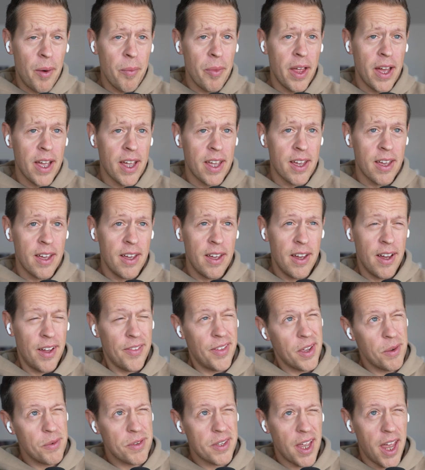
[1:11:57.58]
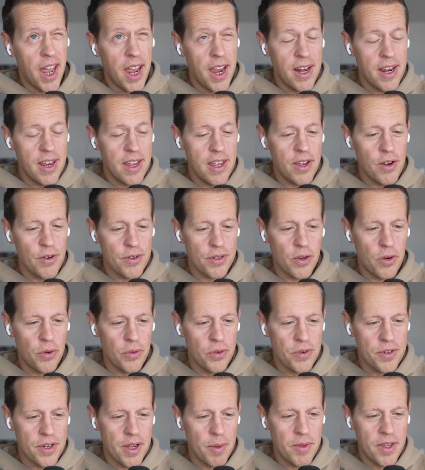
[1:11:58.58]
like, I think he was like 80 years old or
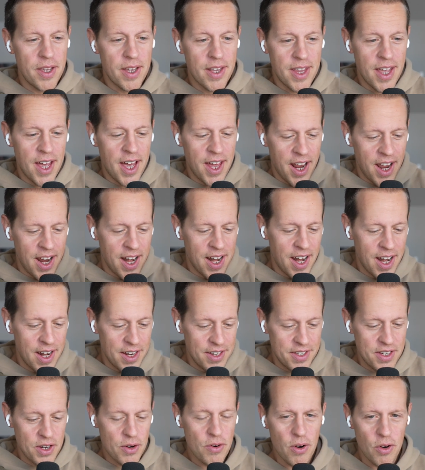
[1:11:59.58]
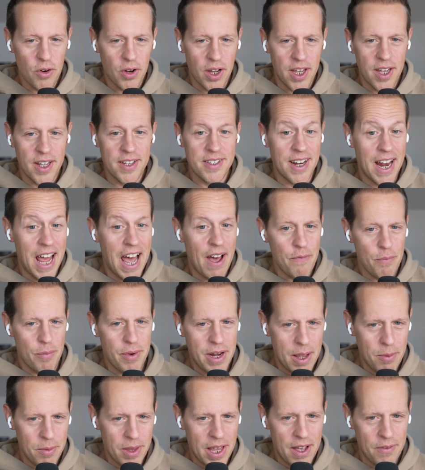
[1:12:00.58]
something like that, and 0 kids, and haven't been
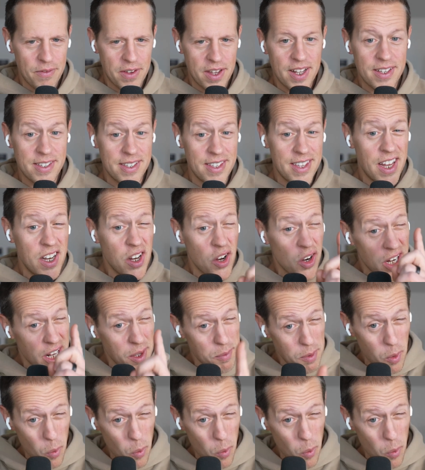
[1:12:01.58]
able to have kids, and then you're gonna give me